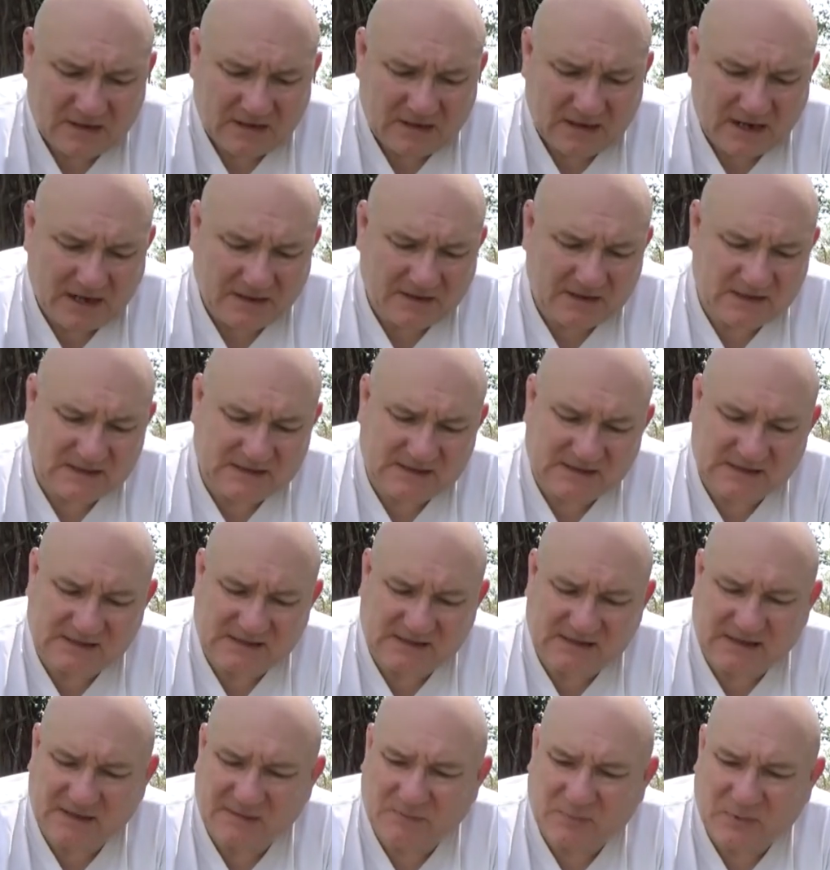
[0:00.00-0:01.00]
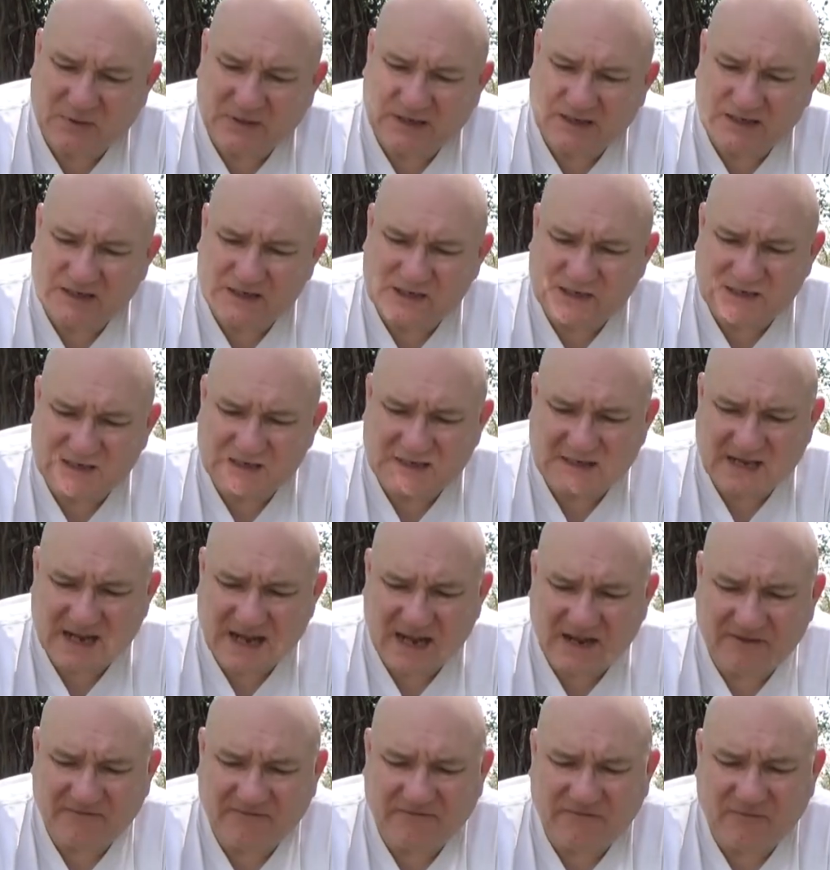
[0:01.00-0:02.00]
Now, this is simply just
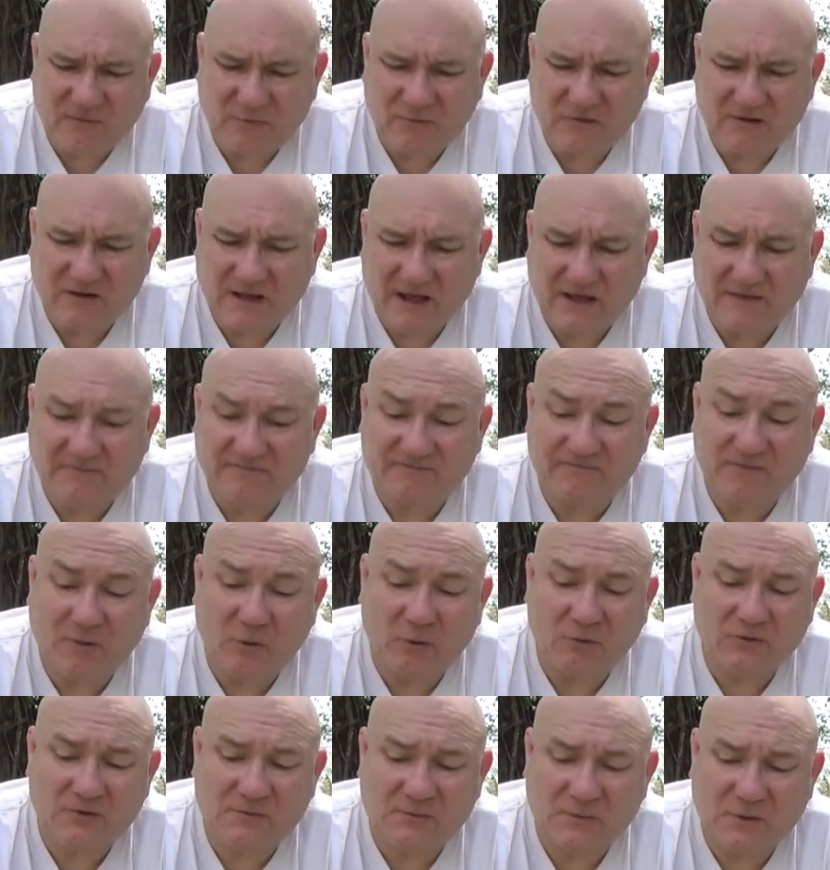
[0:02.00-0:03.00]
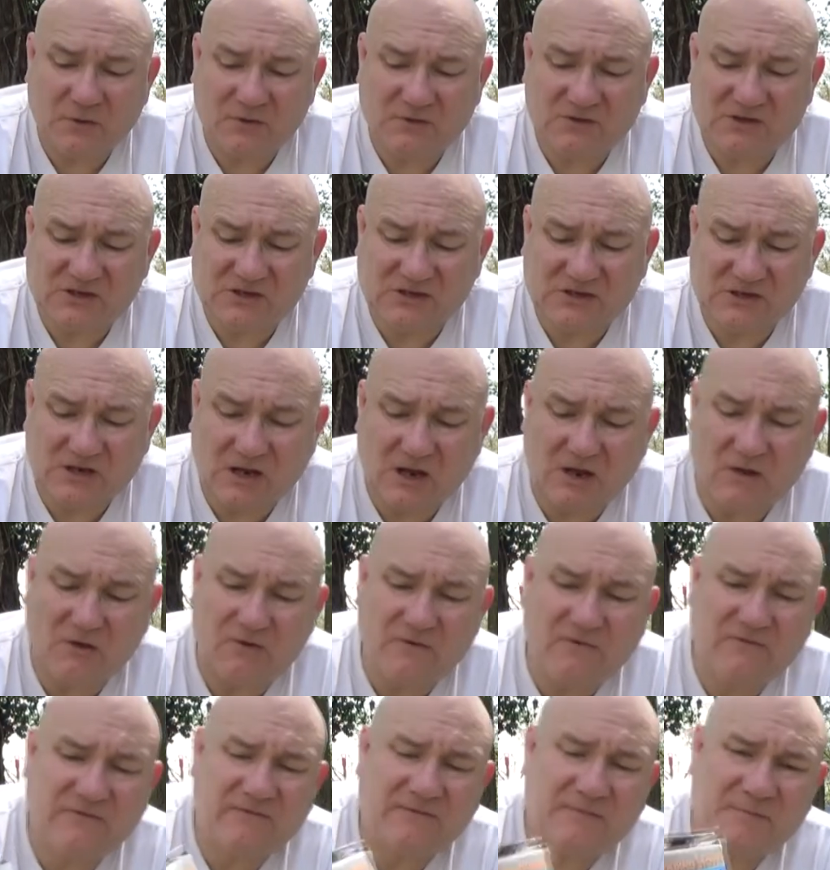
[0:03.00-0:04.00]
a foldable
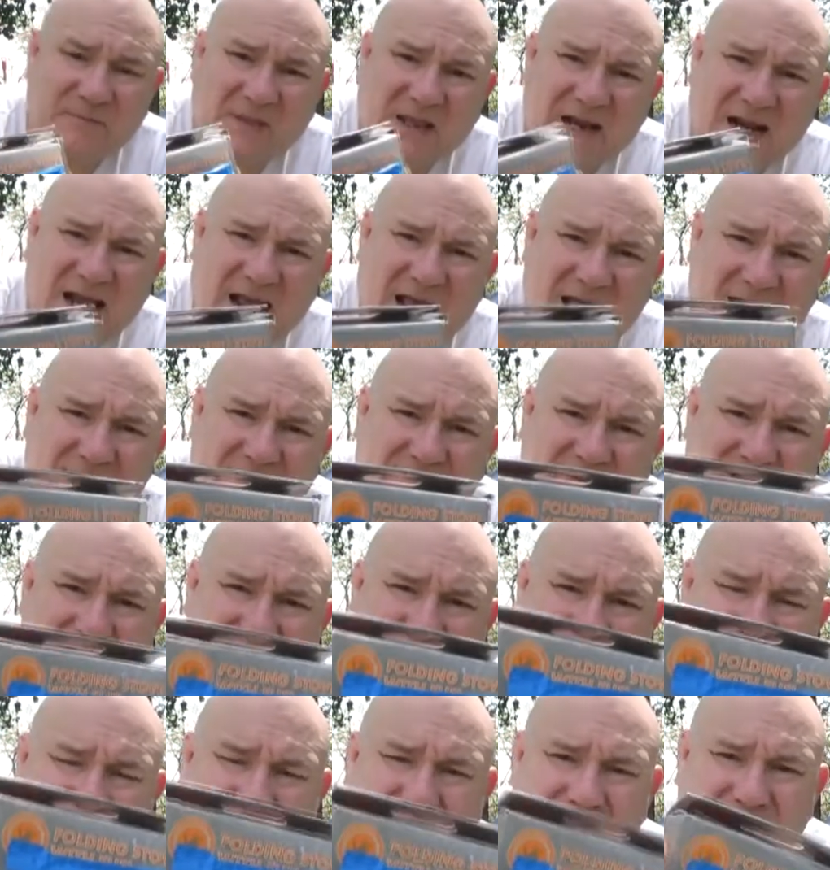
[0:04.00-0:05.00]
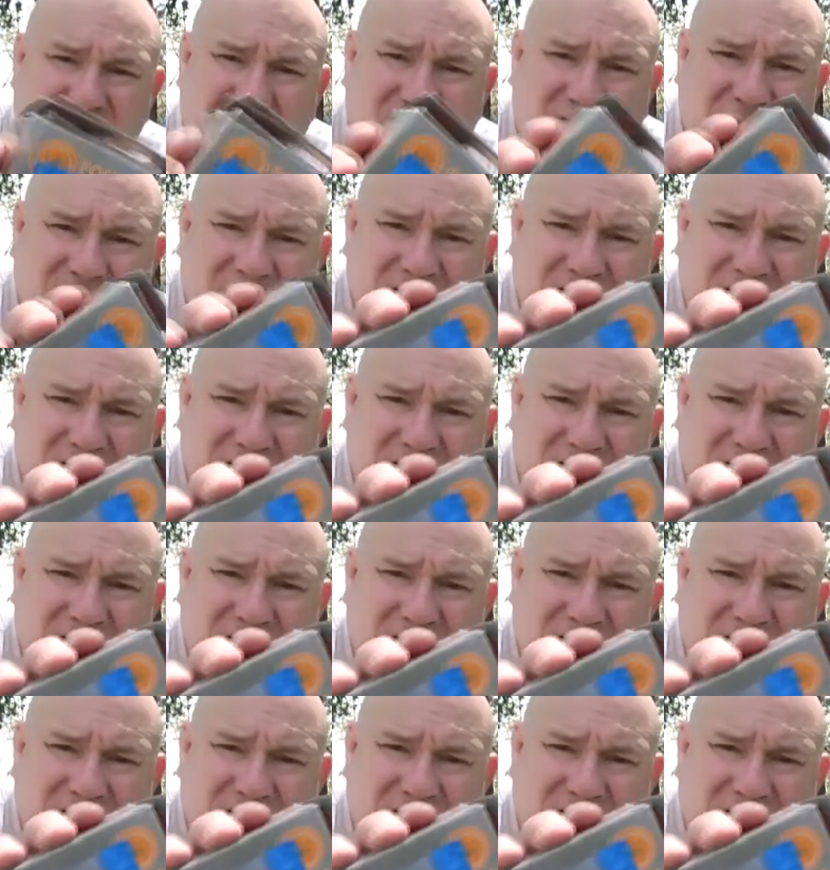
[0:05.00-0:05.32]
stove, and I have a little